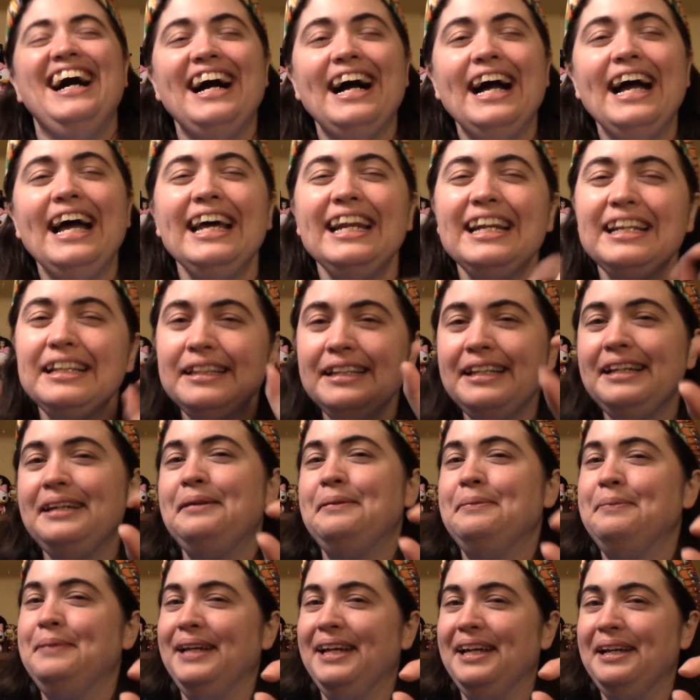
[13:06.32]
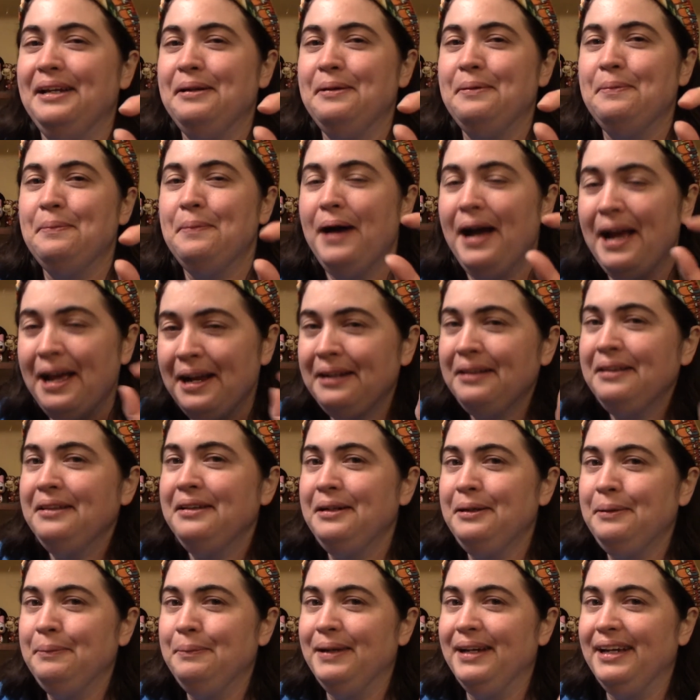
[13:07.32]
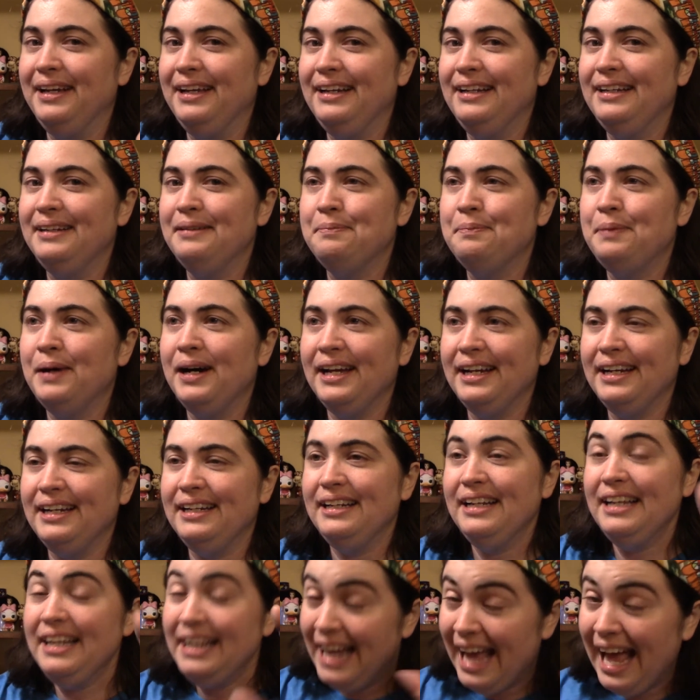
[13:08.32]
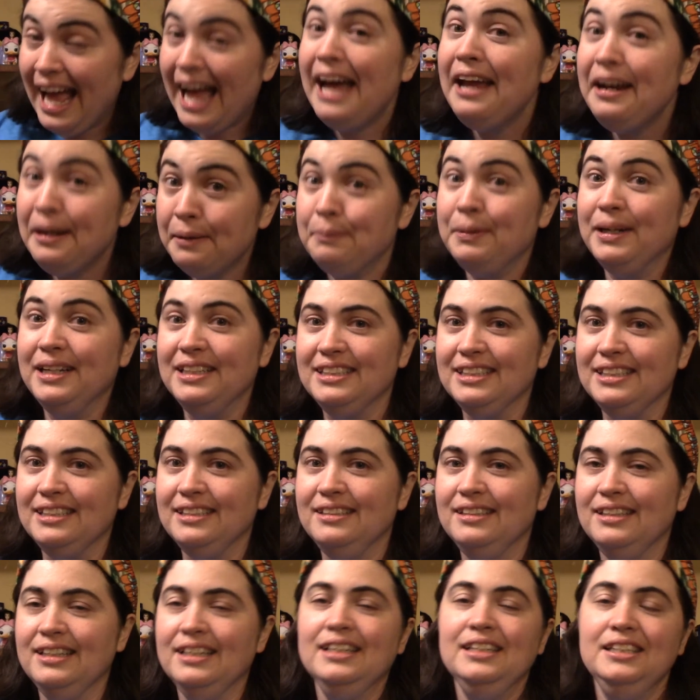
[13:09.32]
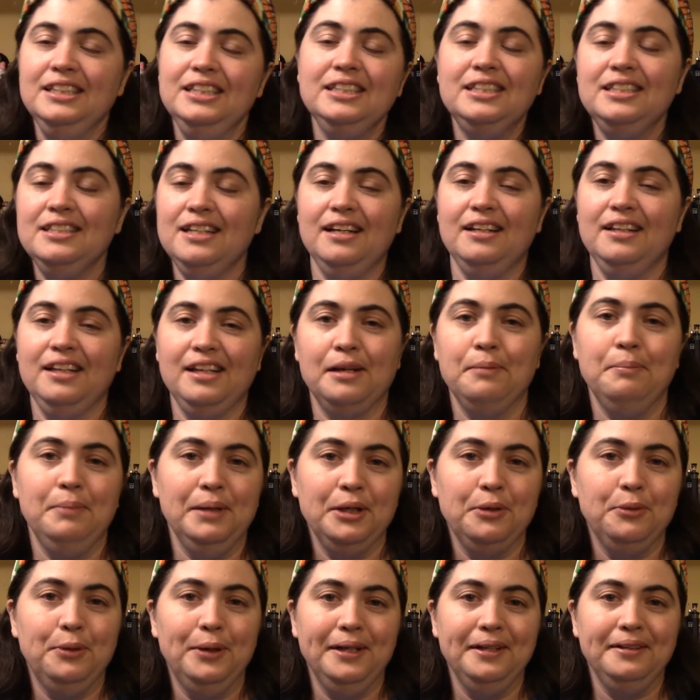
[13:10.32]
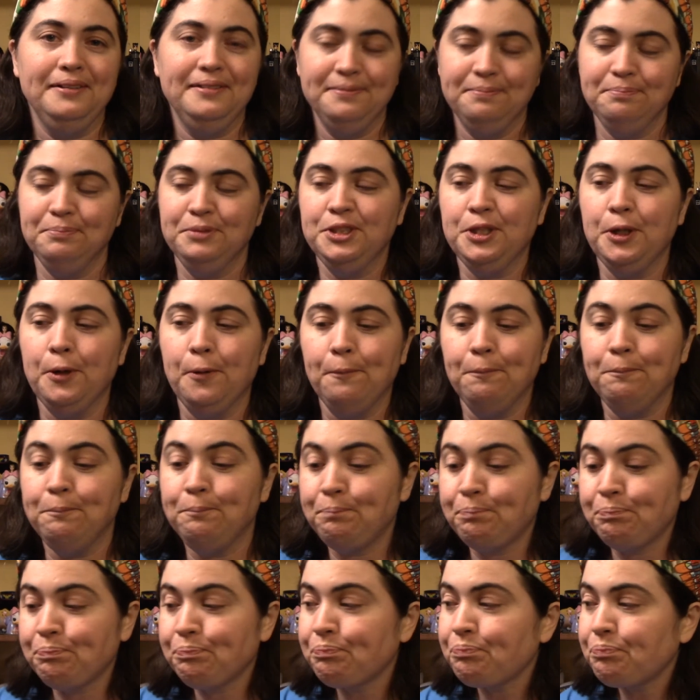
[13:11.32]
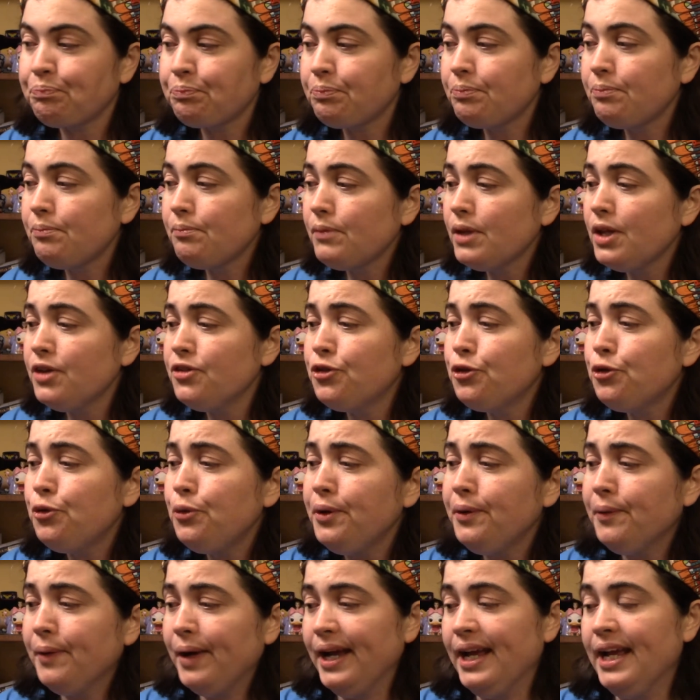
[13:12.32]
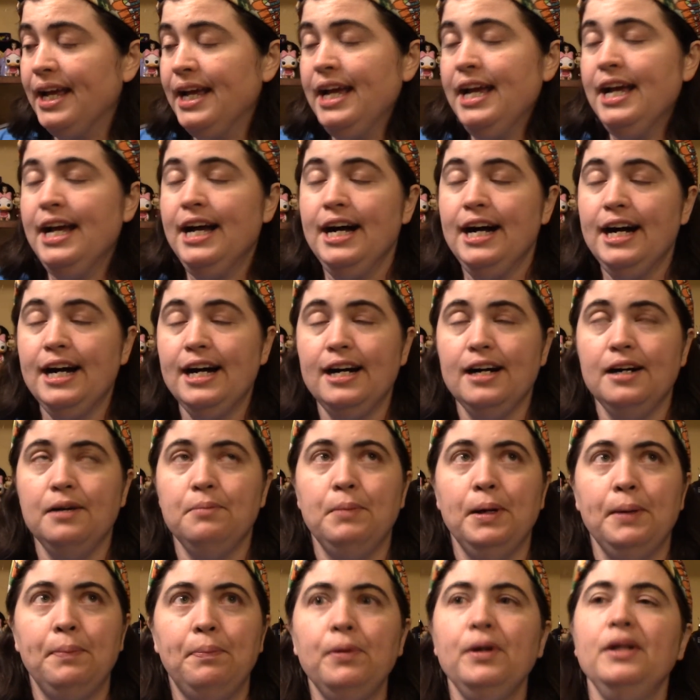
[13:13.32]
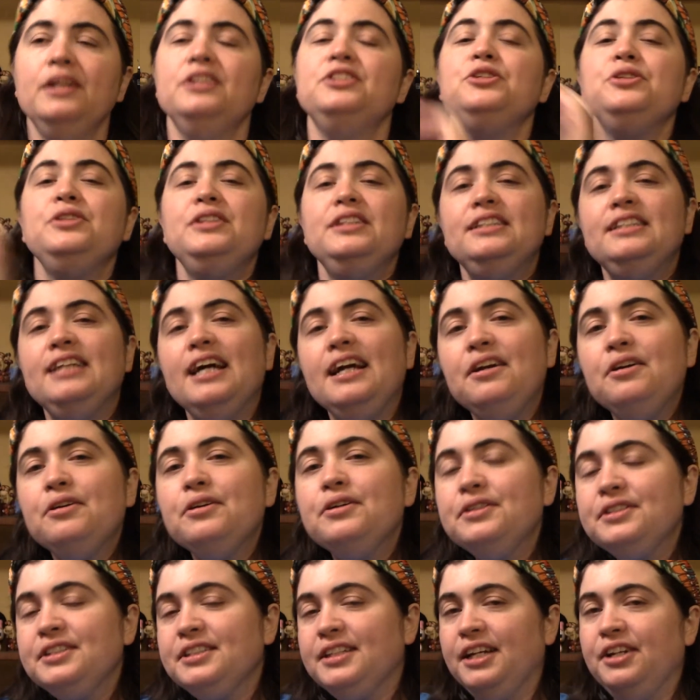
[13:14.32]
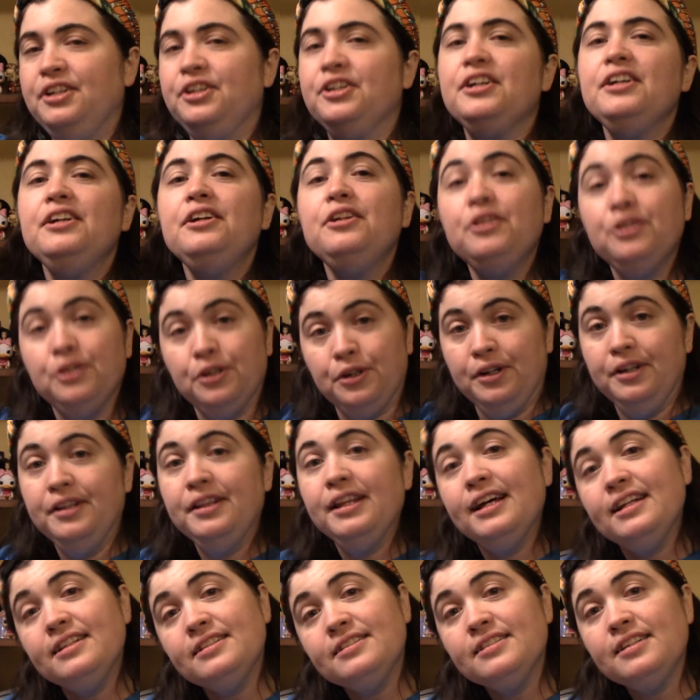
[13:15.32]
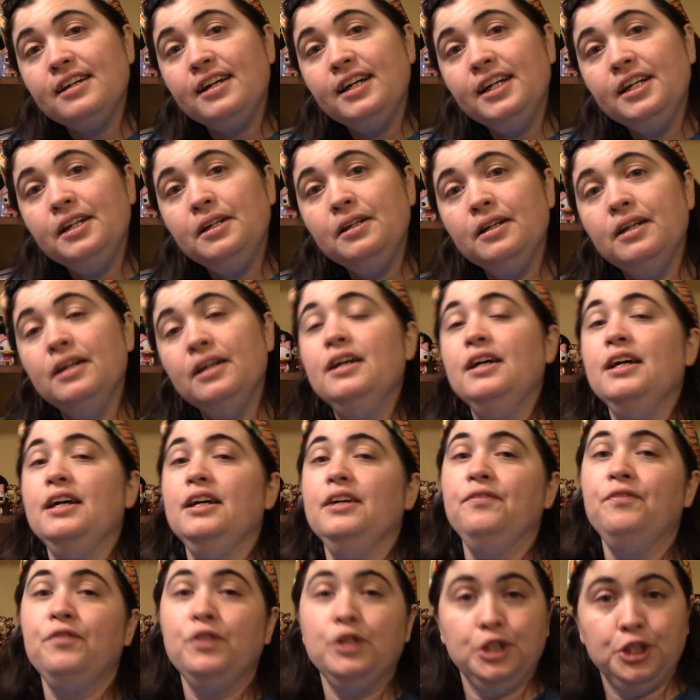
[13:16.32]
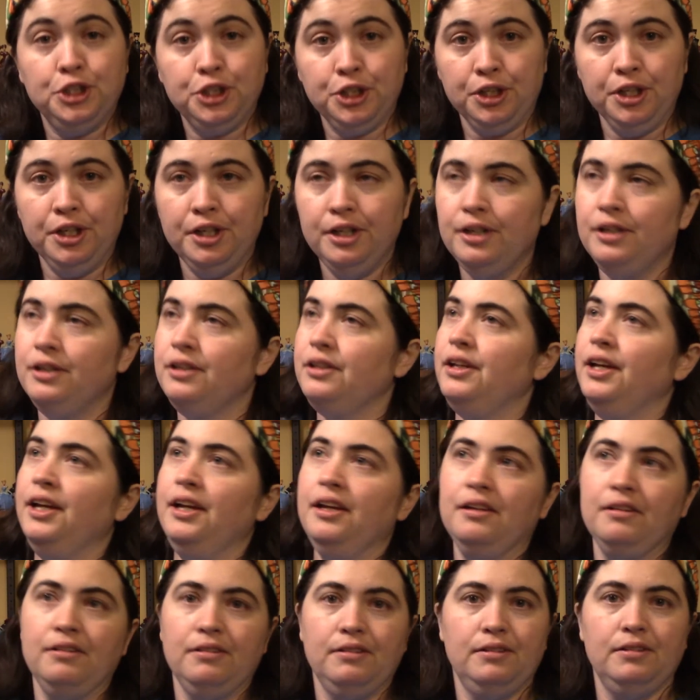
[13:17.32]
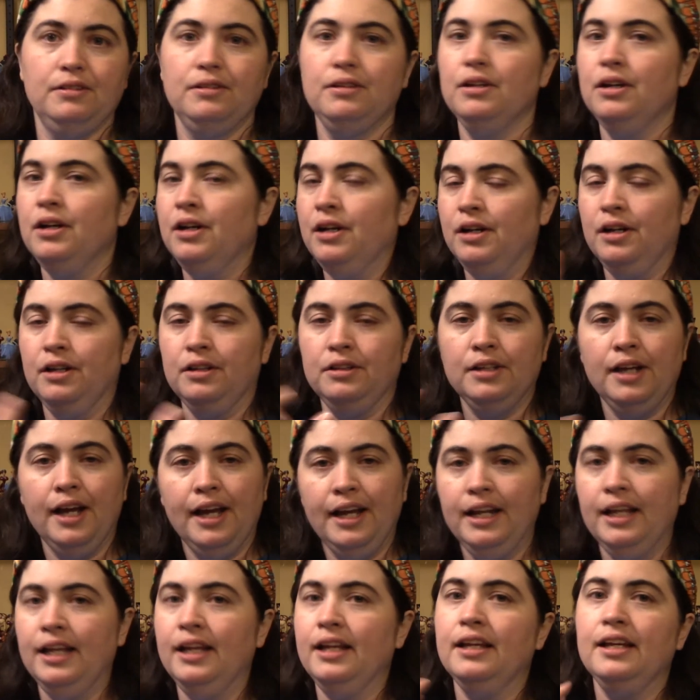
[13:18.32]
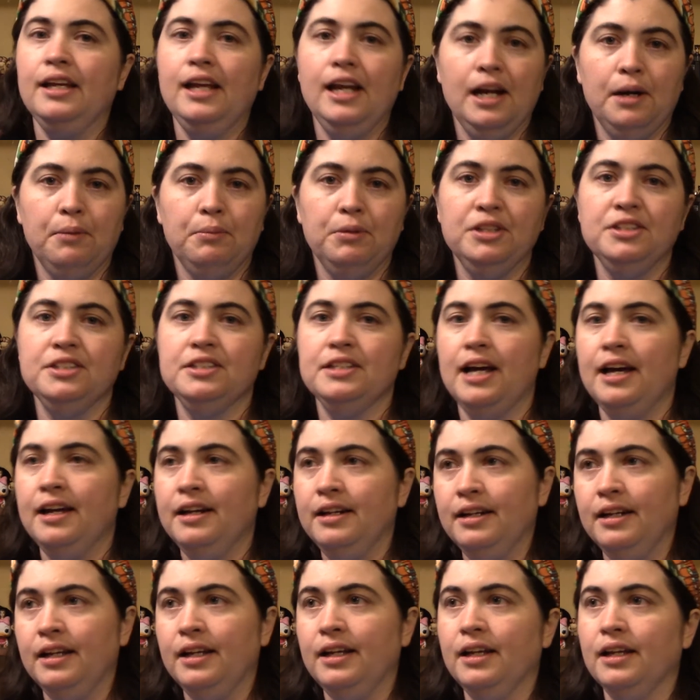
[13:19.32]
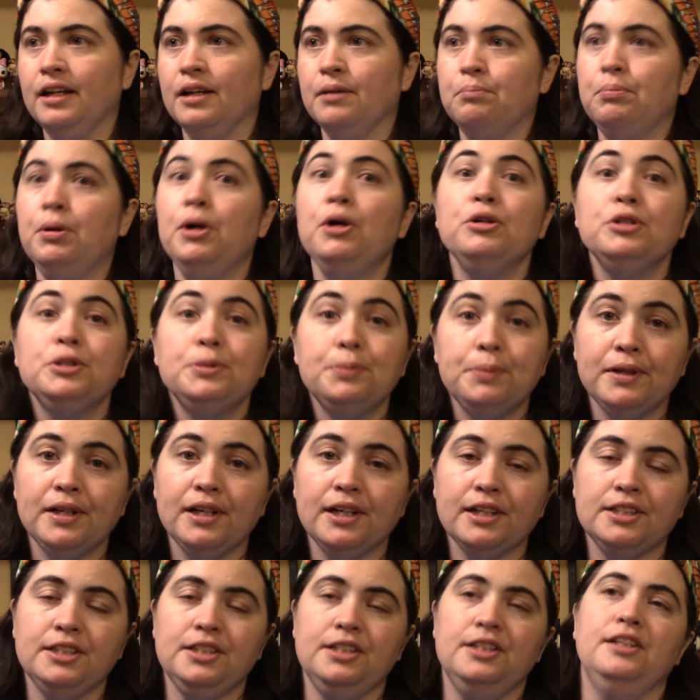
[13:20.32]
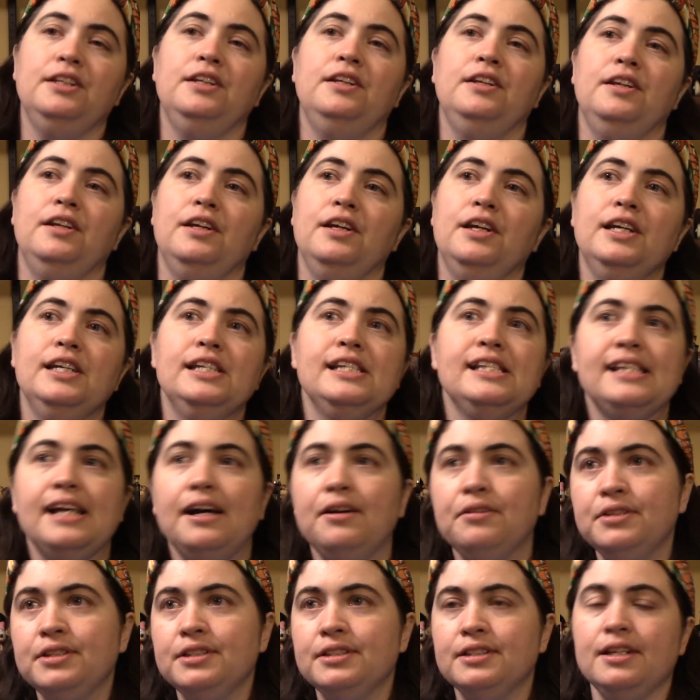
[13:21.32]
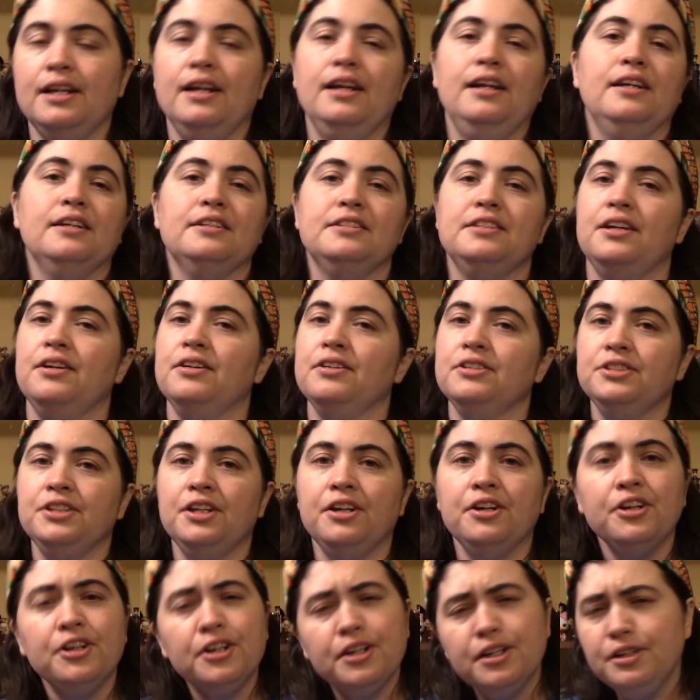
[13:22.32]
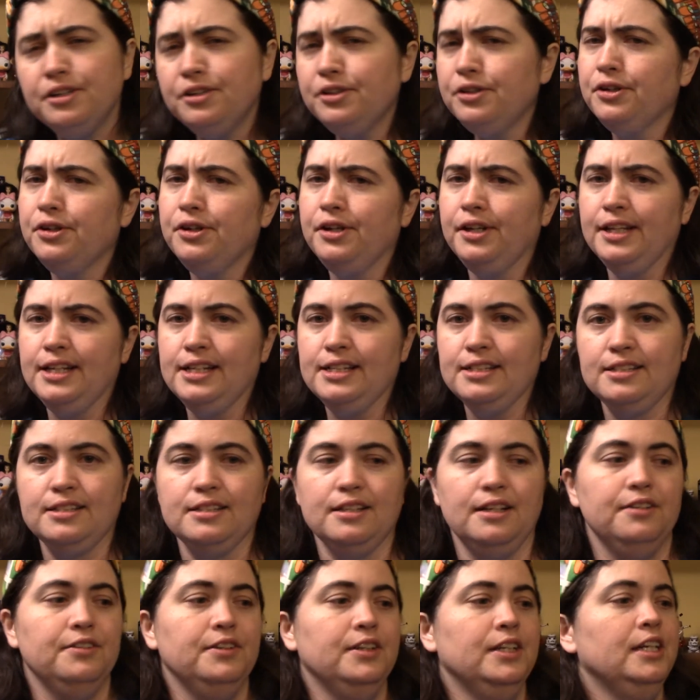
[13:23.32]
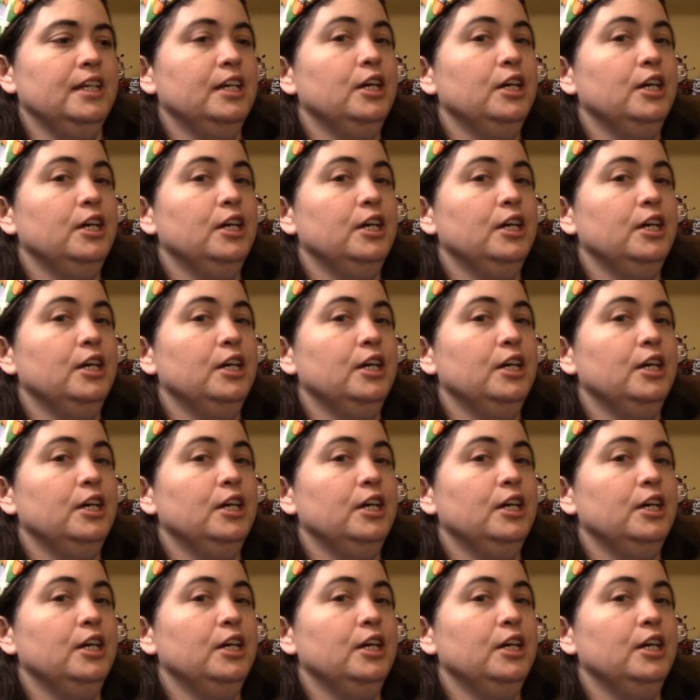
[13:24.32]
I had a little bit. I had a little bit, but it had a budget, just not like a big one. So, so anyway, my point, so the technical side, you're going to learn that side for sure, like uh, lighting, cameras, editing, post-production, sound design, etc., etc. You're going to learn all that stuff.